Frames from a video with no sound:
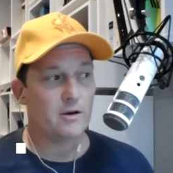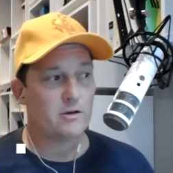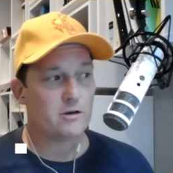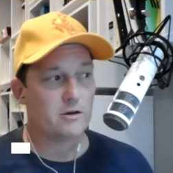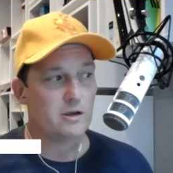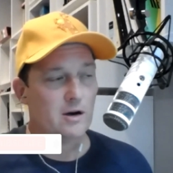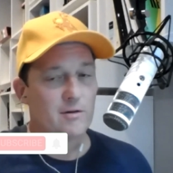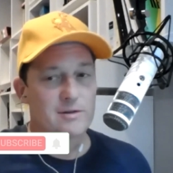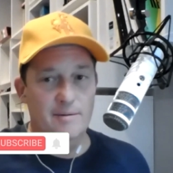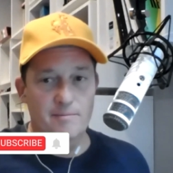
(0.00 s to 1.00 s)
to, you know,
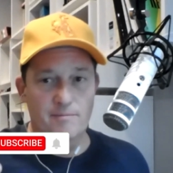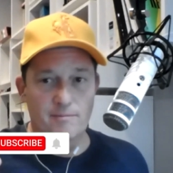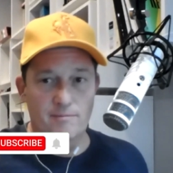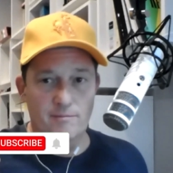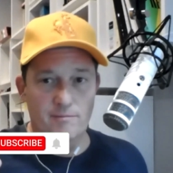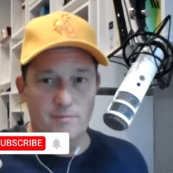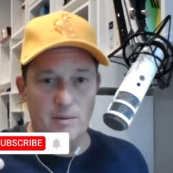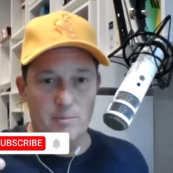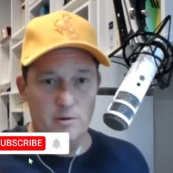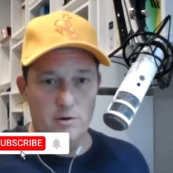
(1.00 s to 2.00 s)
some people
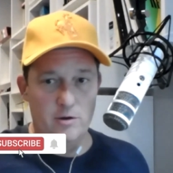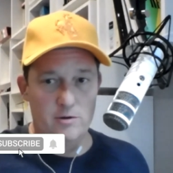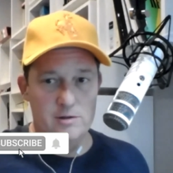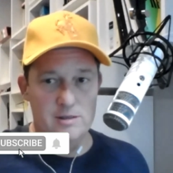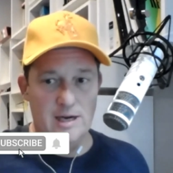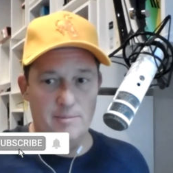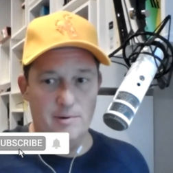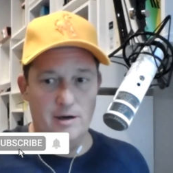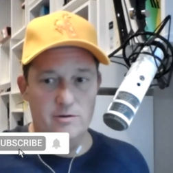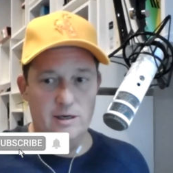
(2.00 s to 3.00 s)
who use sniper
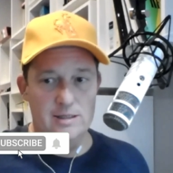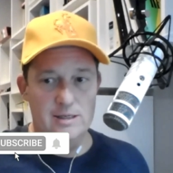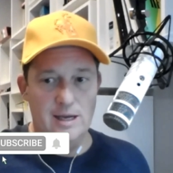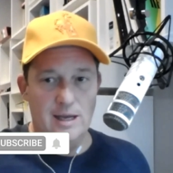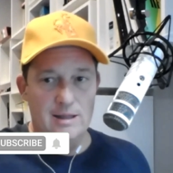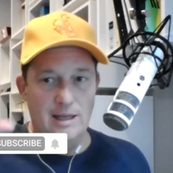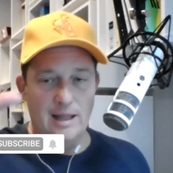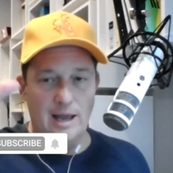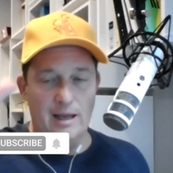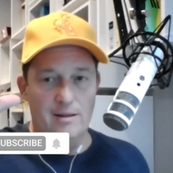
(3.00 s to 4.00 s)
entries, they
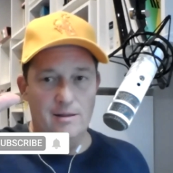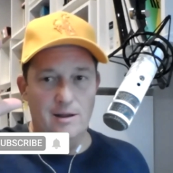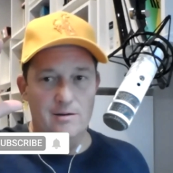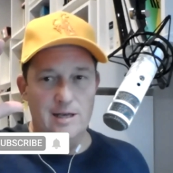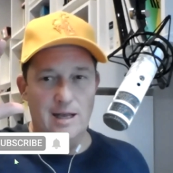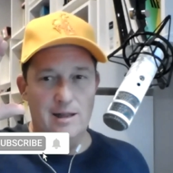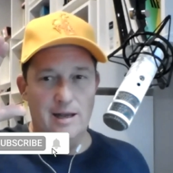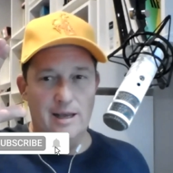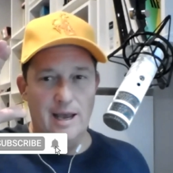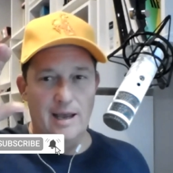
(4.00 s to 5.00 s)
like, they'll take
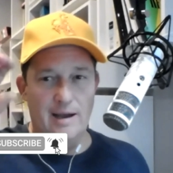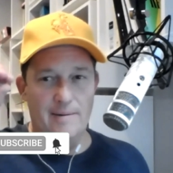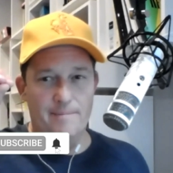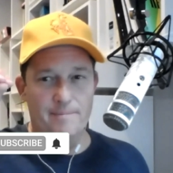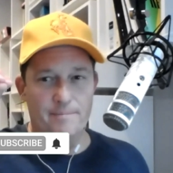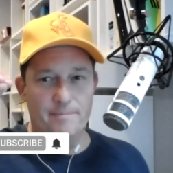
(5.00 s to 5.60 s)
like a, um,